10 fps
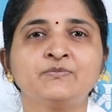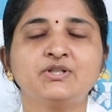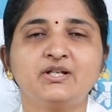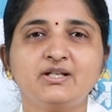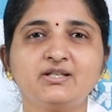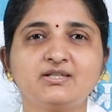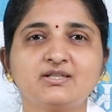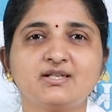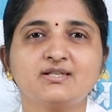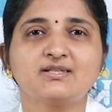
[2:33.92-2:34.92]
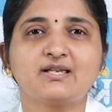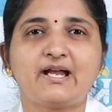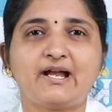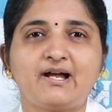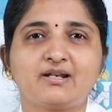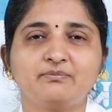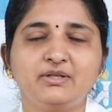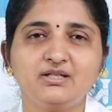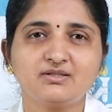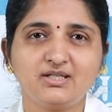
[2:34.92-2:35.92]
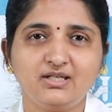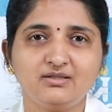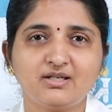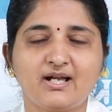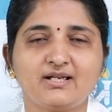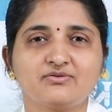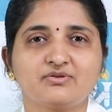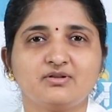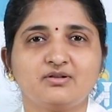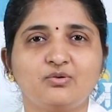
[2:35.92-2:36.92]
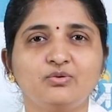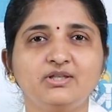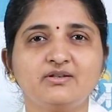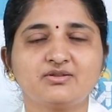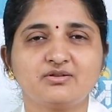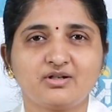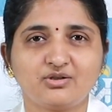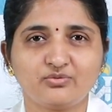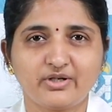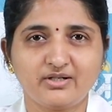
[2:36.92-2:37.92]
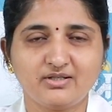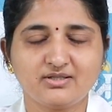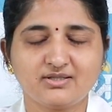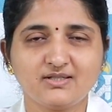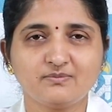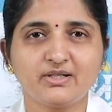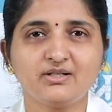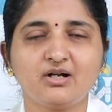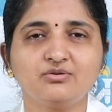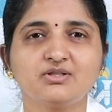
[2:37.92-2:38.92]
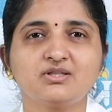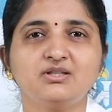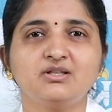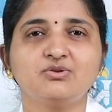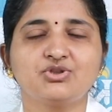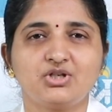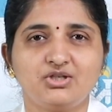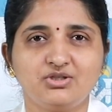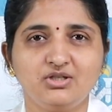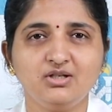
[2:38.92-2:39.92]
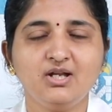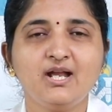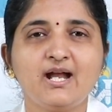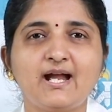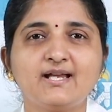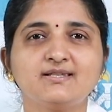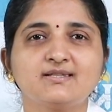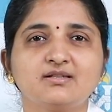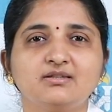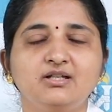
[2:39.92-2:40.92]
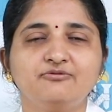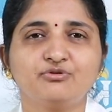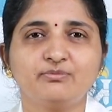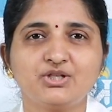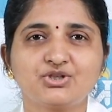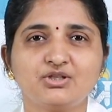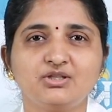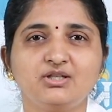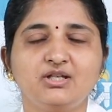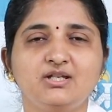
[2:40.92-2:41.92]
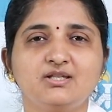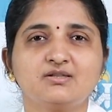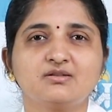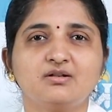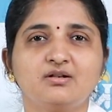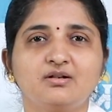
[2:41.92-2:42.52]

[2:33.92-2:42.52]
Genetic diseases are being seen as only restricted to rare diseases, but now the scenario is changing as the information is